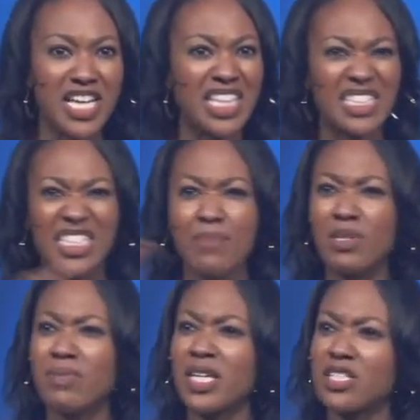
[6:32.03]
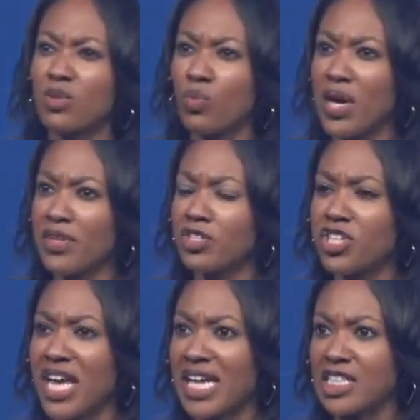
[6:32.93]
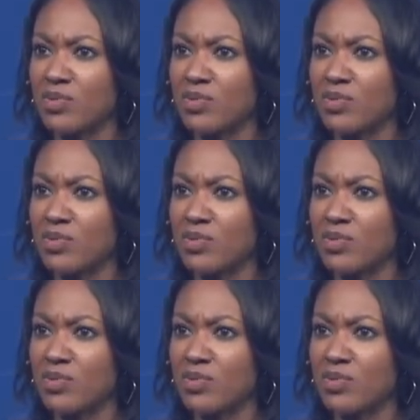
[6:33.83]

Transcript: not simply because the weather changed,